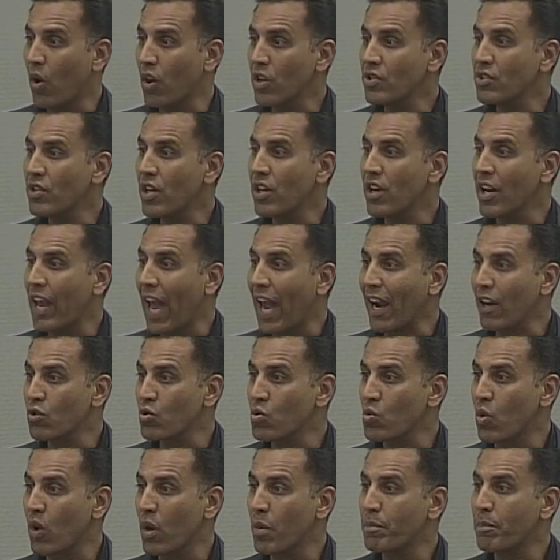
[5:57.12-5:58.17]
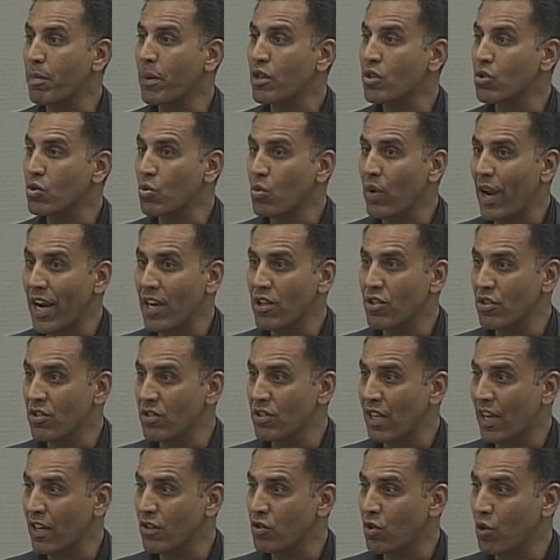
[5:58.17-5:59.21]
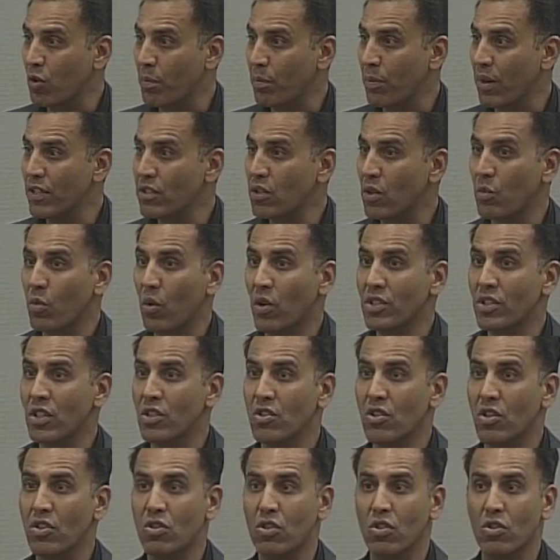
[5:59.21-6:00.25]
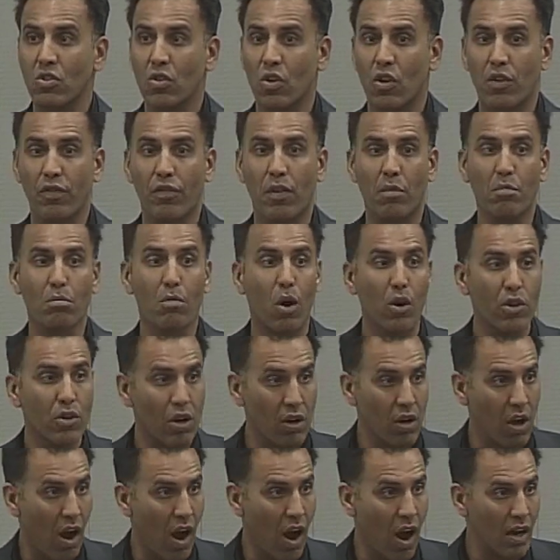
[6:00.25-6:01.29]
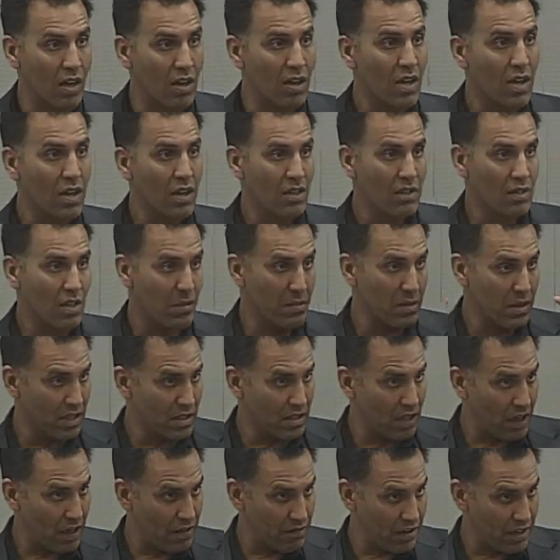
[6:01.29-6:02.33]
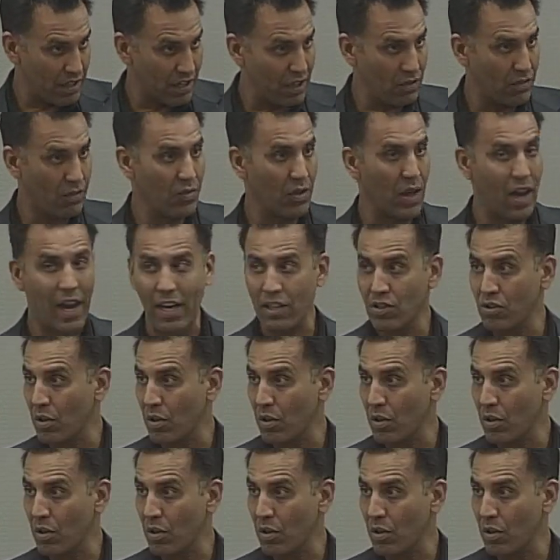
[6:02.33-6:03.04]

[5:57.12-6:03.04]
Was there actual persuasion that took place, or was it just a sort of a monologue, somebody delivering it